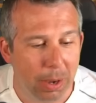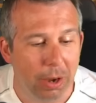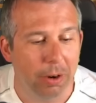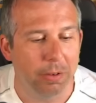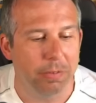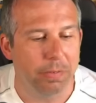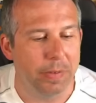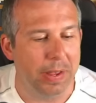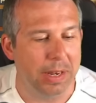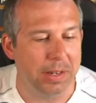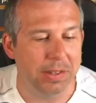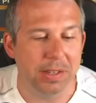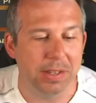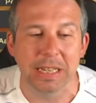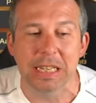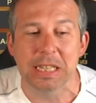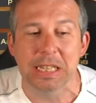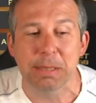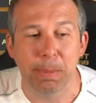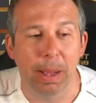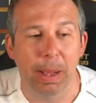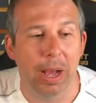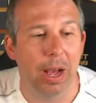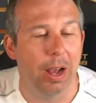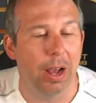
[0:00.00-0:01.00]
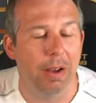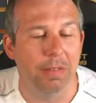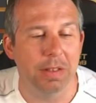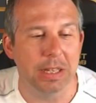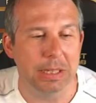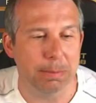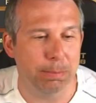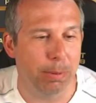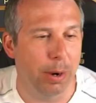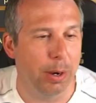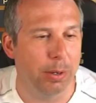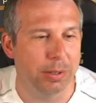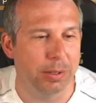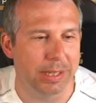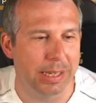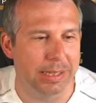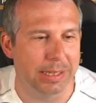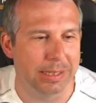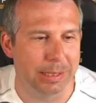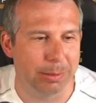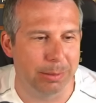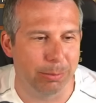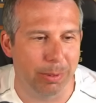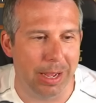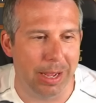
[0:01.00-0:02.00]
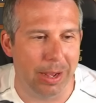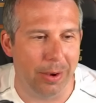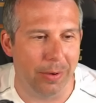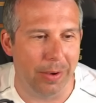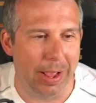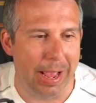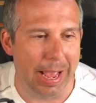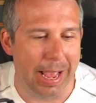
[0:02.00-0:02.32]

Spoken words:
Bug fixing is part of this process as well.